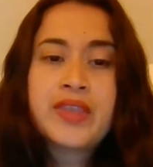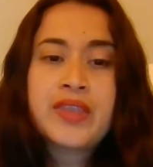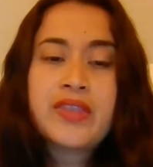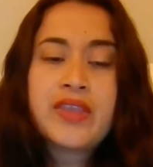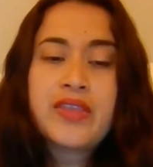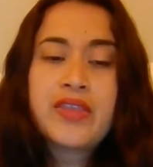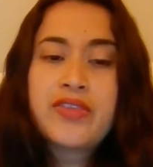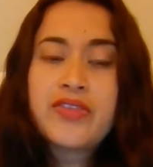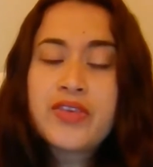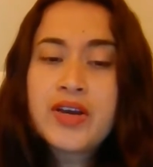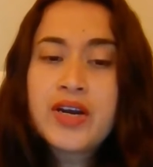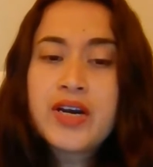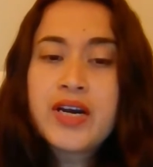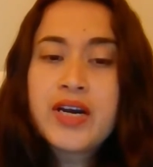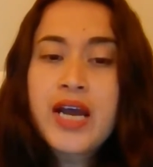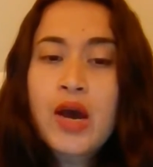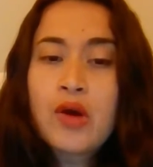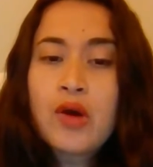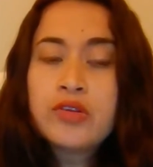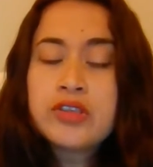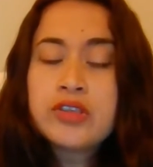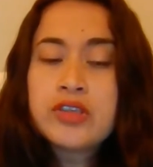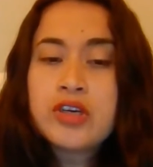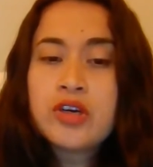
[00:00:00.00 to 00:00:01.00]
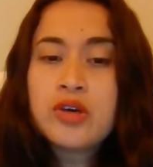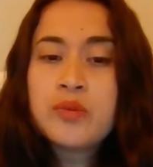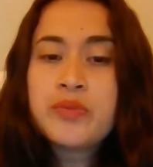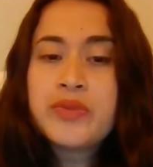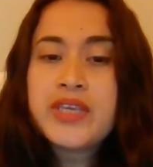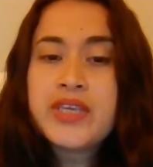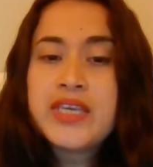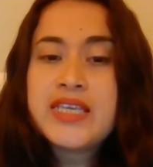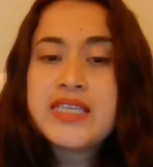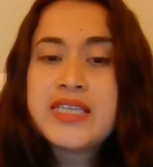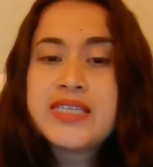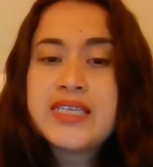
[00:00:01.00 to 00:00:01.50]
The third outcome
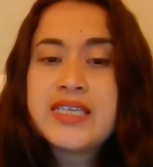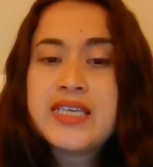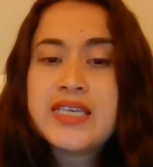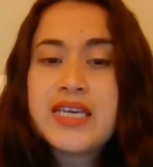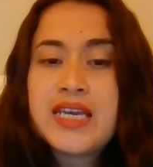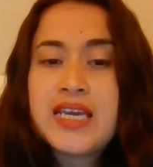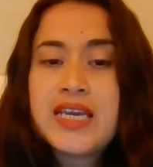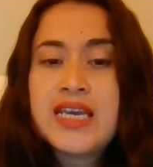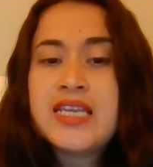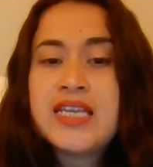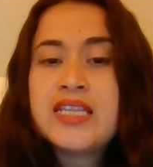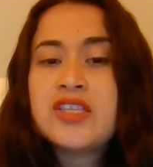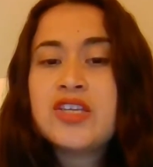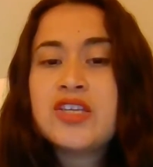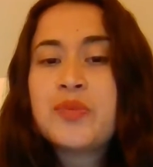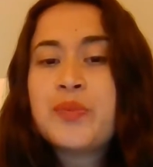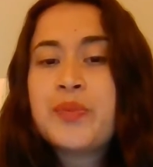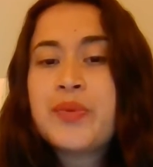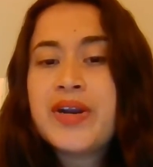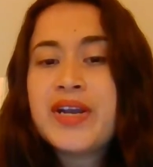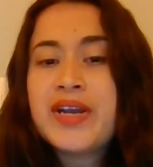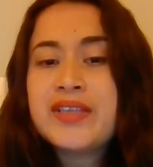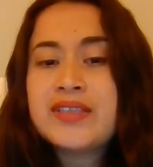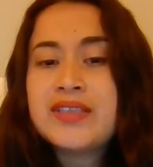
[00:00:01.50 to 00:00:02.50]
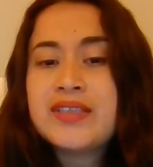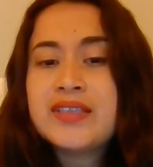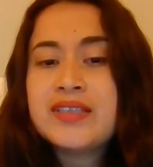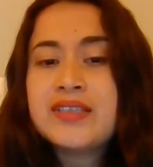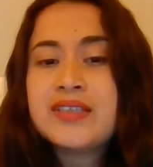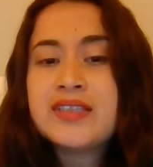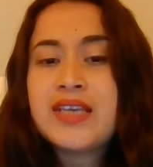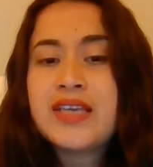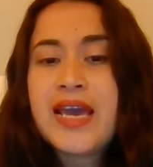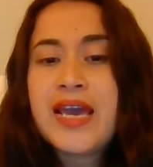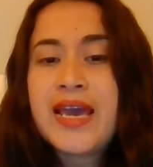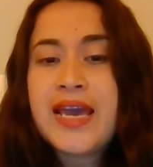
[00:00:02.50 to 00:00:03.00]
is interpreted
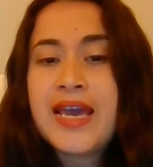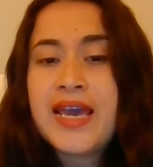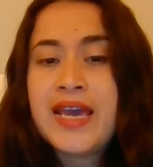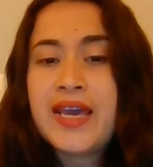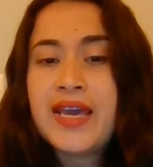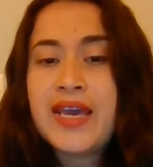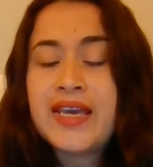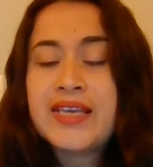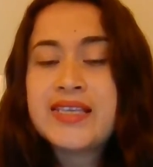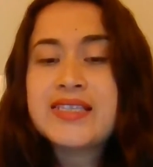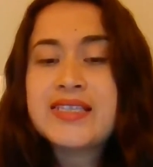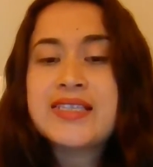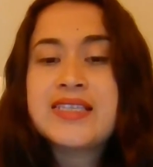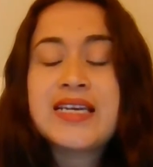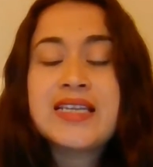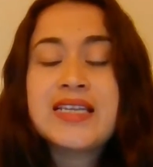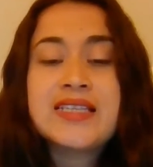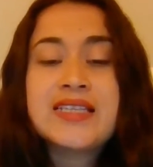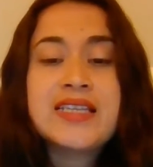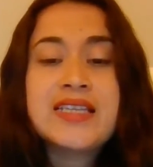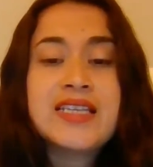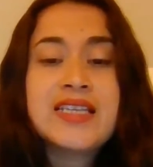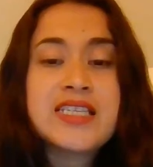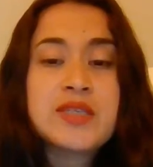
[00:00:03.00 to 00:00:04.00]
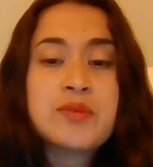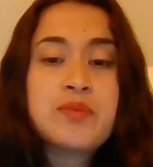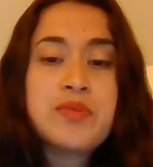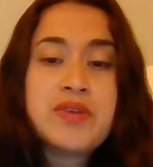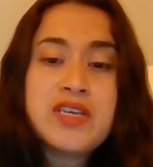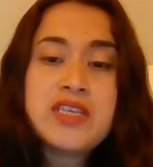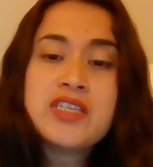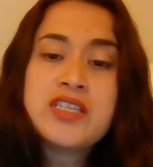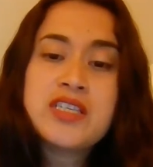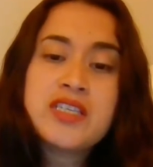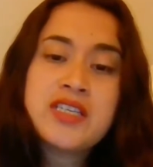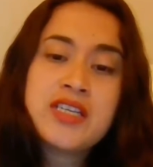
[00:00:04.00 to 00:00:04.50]
extended
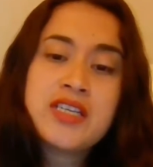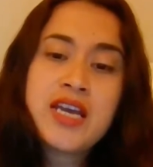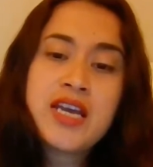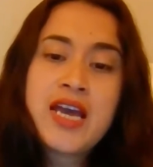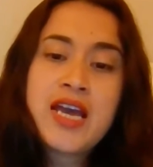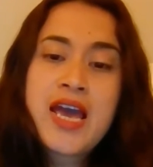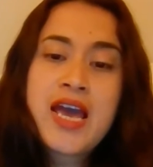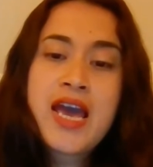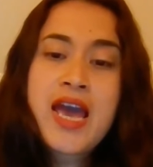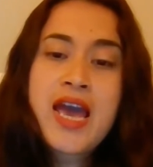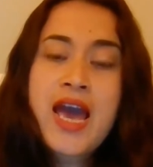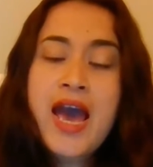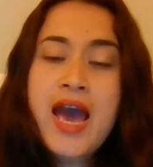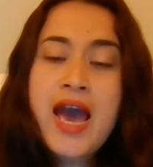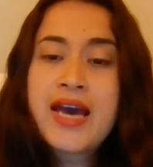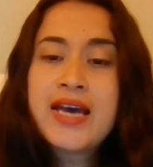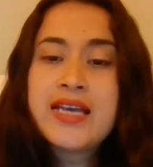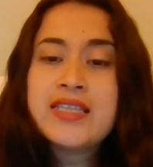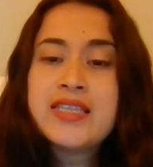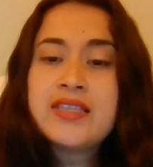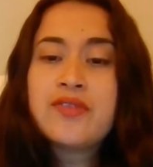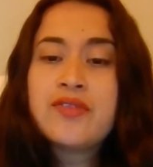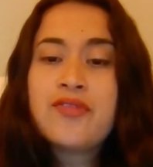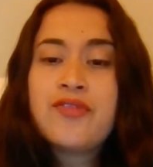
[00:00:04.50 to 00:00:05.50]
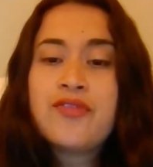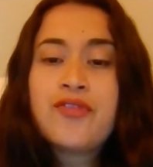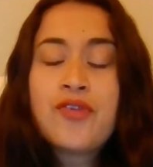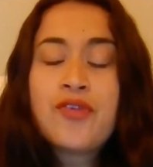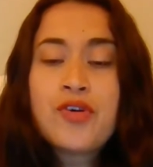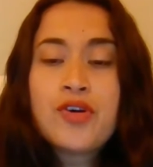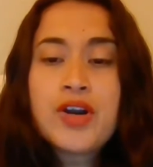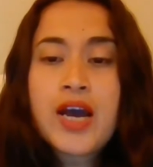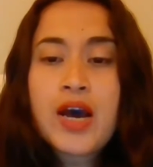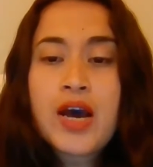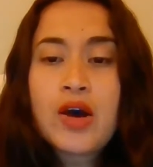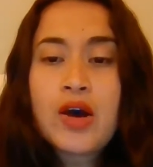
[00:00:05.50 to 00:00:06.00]
speech. And the
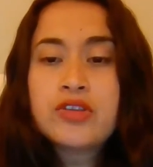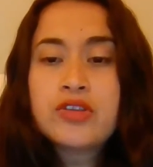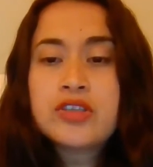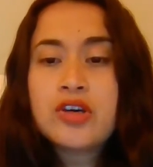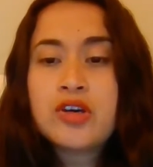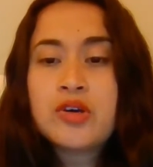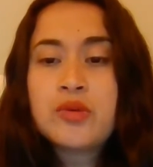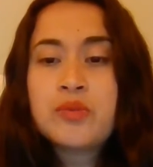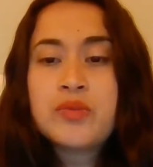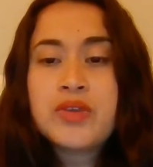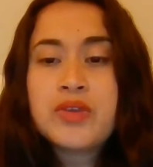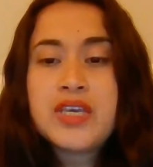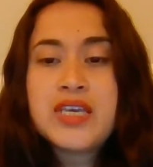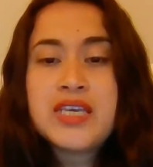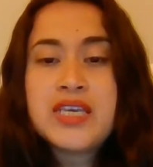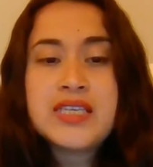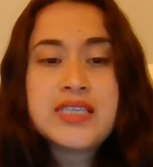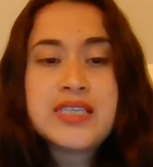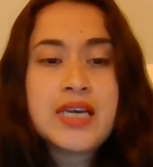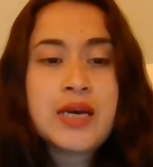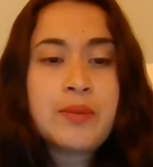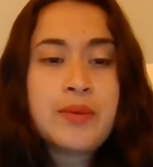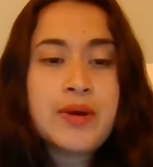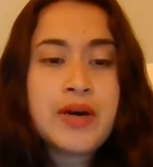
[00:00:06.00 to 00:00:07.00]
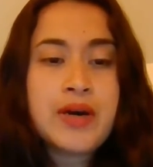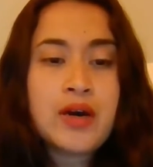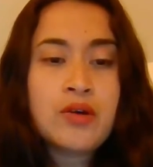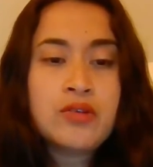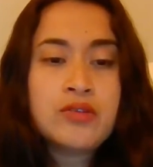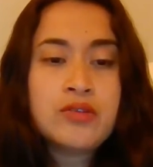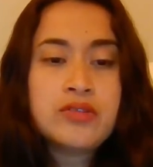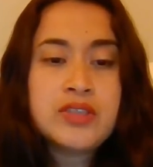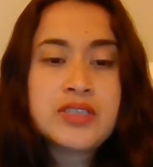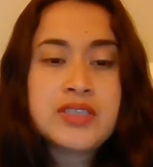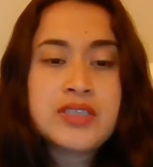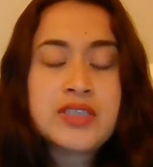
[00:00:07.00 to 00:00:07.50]
fourth outcome is
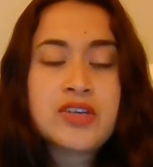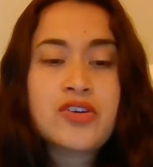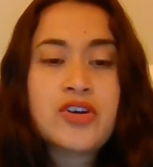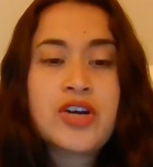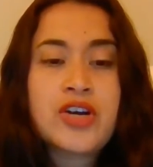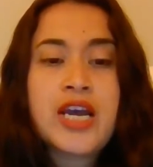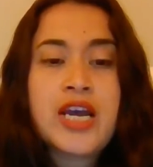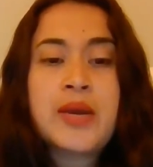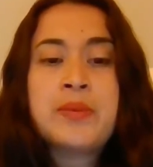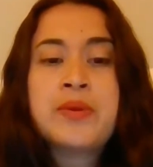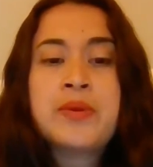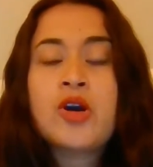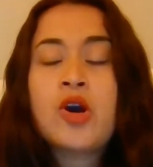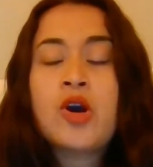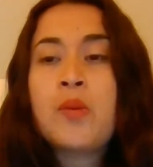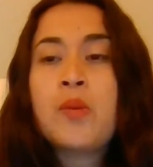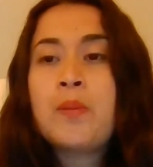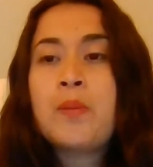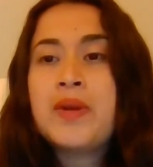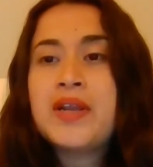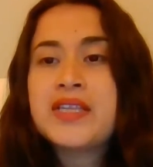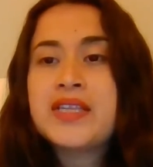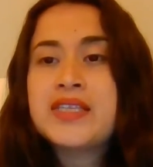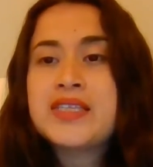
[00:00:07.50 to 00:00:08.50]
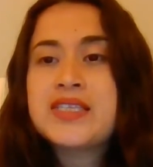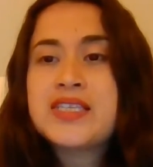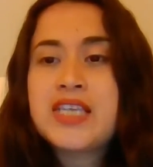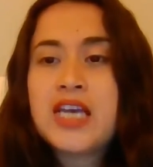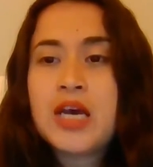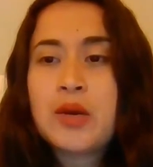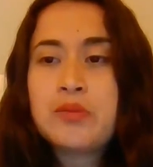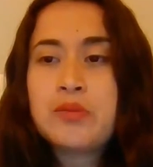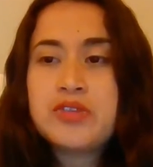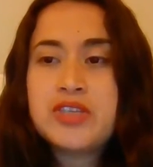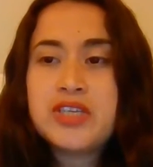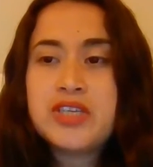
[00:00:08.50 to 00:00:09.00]
about describe complex
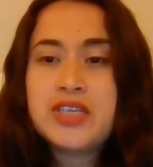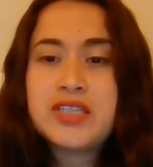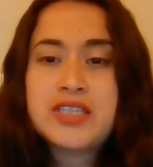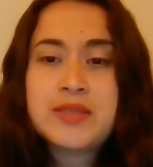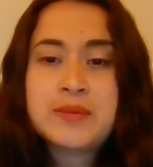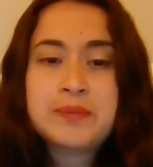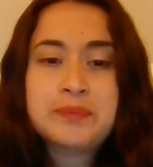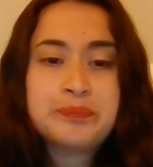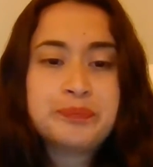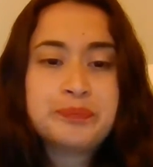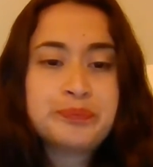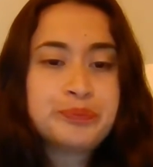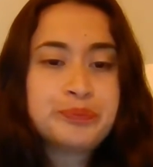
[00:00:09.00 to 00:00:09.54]
subjects.